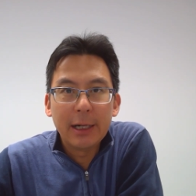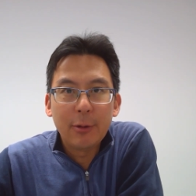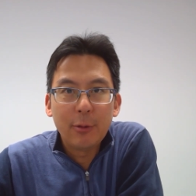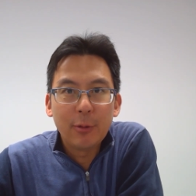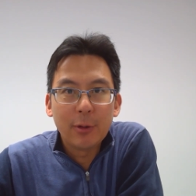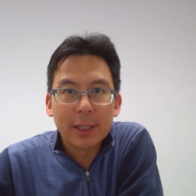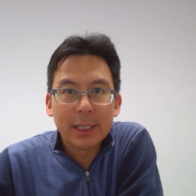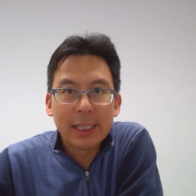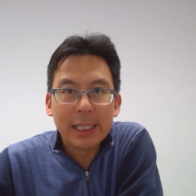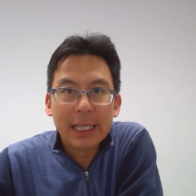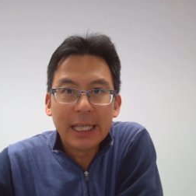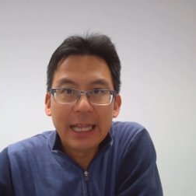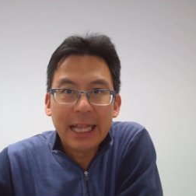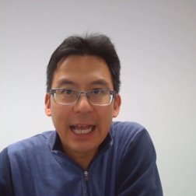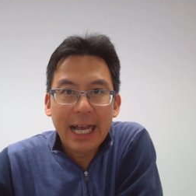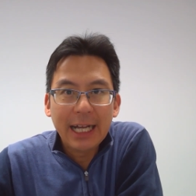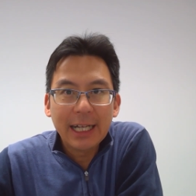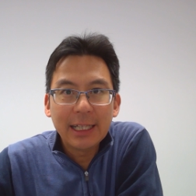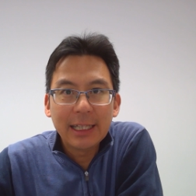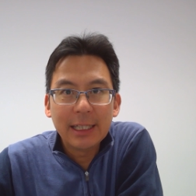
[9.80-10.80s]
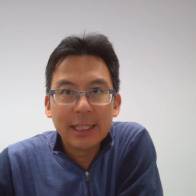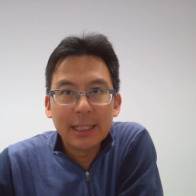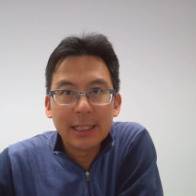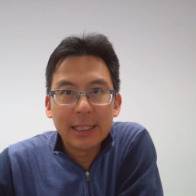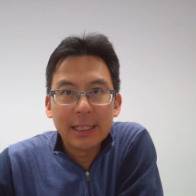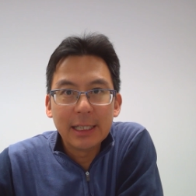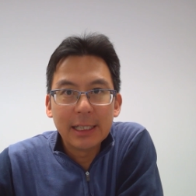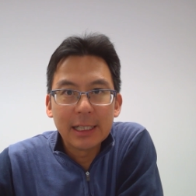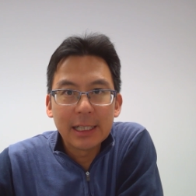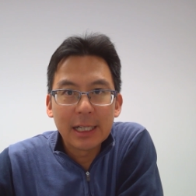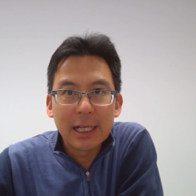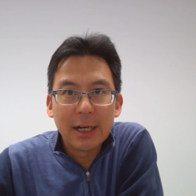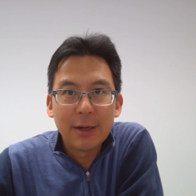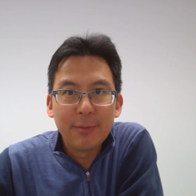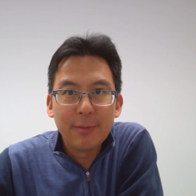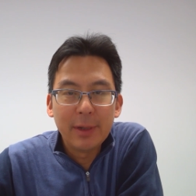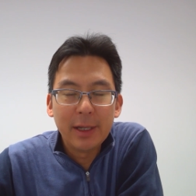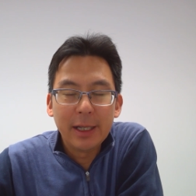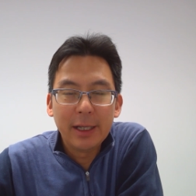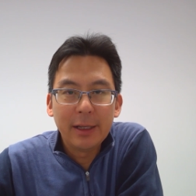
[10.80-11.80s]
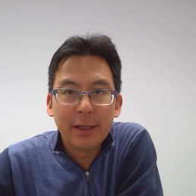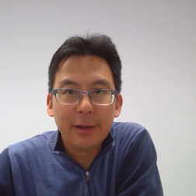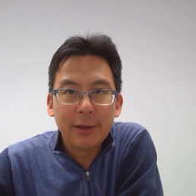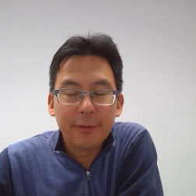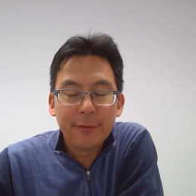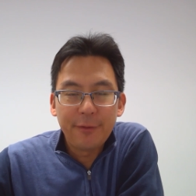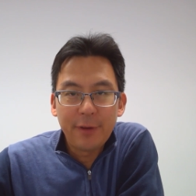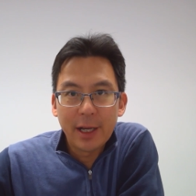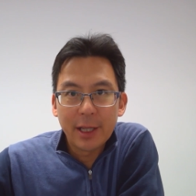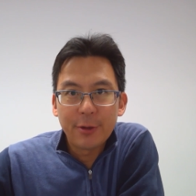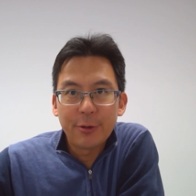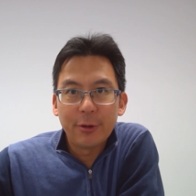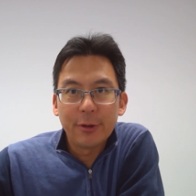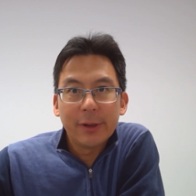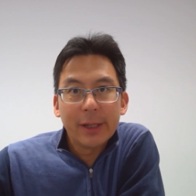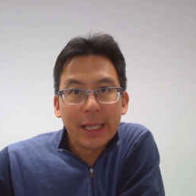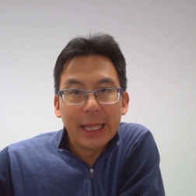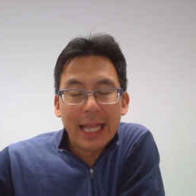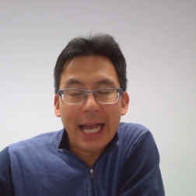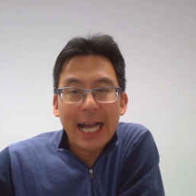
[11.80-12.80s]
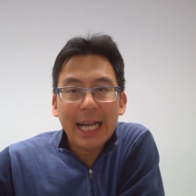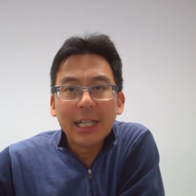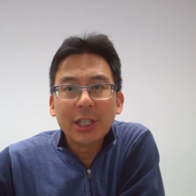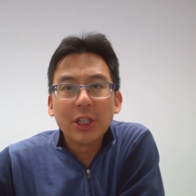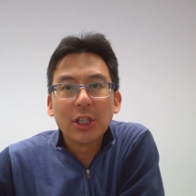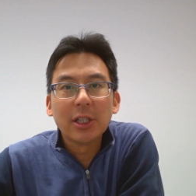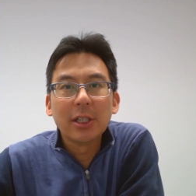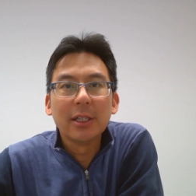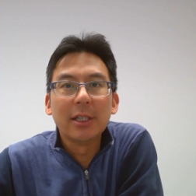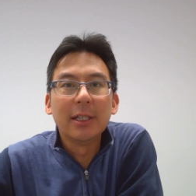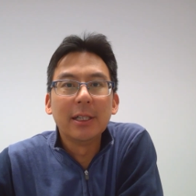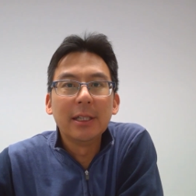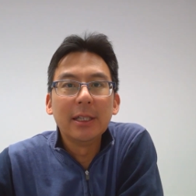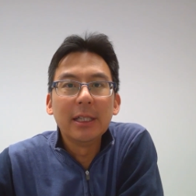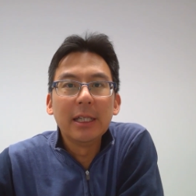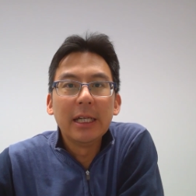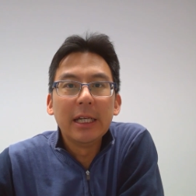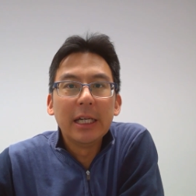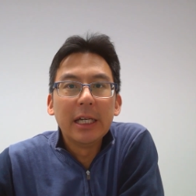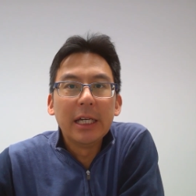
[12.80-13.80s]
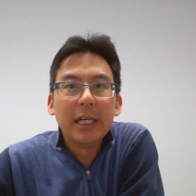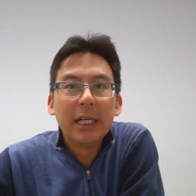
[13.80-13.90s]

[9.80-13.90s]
was elected this coming federal election,